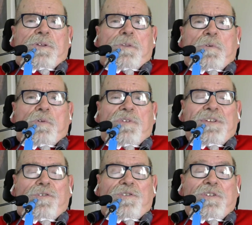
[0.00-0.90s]
The most
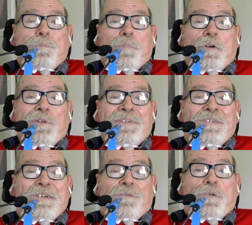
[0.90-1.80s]
interesting part
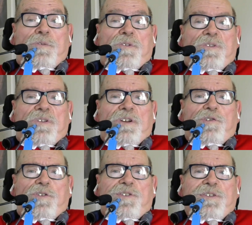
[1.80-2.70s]
of those
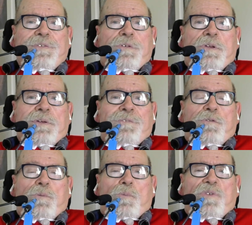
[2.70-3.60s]
discussions
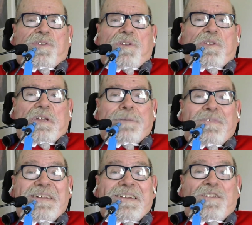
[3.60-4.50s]
was the
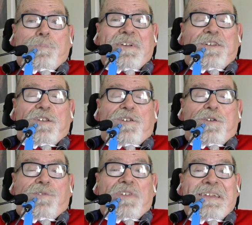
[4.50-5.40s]
time that I
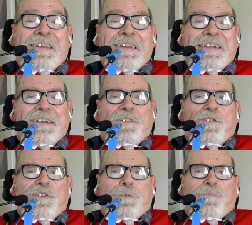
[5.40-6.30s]
speculatively
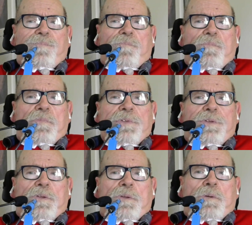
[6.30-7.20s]
asked him
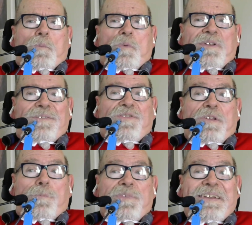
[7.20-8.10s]
what if
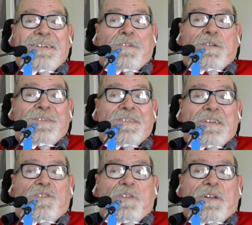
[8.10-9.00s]
someday
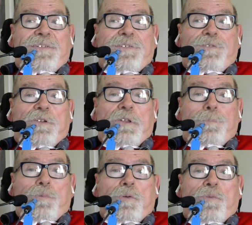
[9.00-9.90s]
they
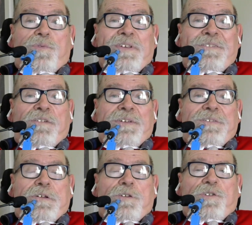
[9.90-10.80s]
scientifically proved
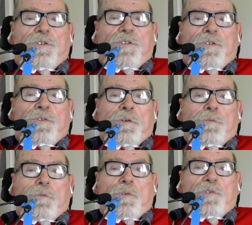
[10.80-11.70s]
that Jesus
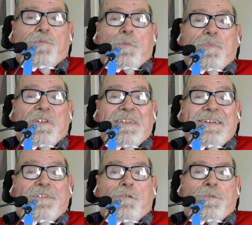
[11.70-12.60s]
rose from the
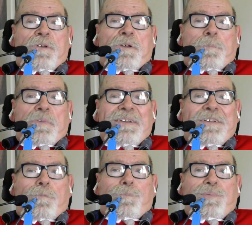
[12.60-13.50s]
dead by a
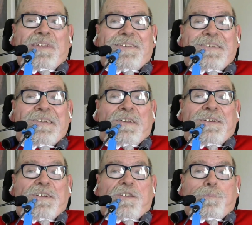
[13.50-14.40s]
completely
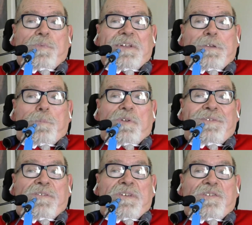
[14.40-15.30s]

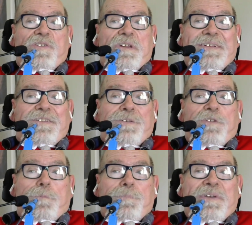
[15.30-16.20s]
explainable
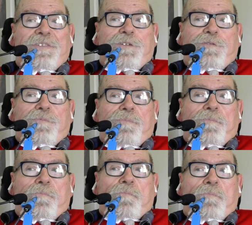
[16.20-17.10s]
scientific method?
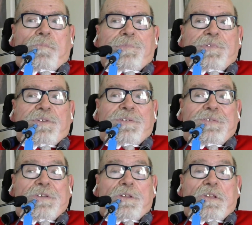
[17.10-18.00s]

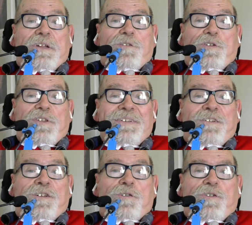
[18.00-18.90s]

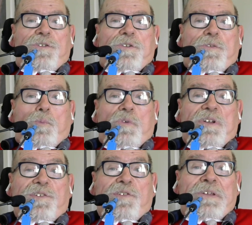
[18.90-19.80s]
Theologically, Jesus
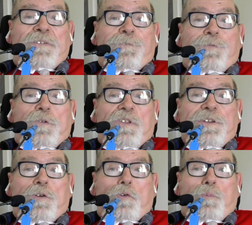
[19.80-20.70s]
was
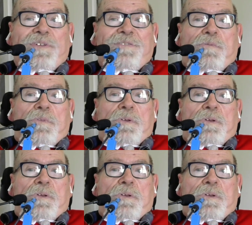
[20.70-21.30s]
fully human,